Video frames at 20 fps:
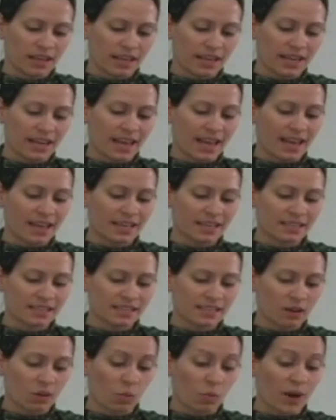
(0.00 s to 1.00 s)
it
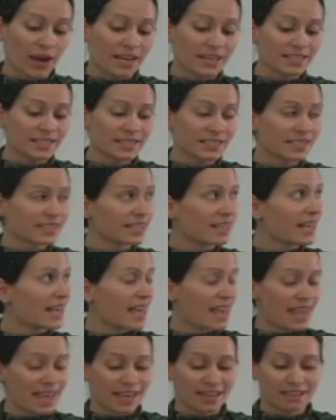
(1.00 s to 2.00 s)
has a waist
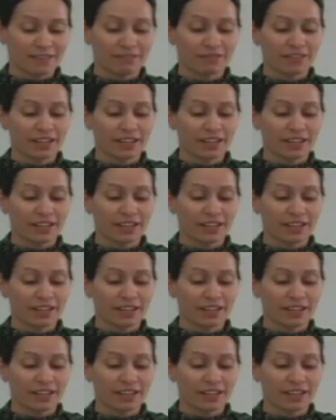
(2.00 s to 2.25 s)
and it